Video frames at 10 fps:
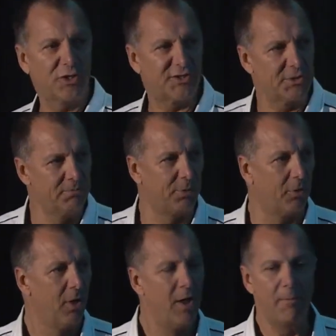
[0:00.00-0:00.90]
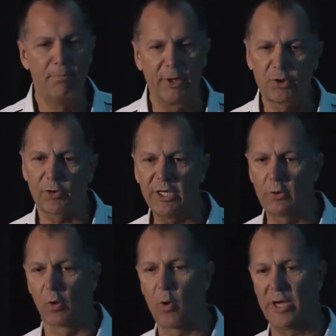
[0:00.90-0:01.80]
simple but
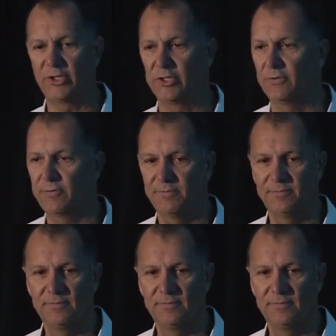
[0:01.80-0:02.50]
critical questions?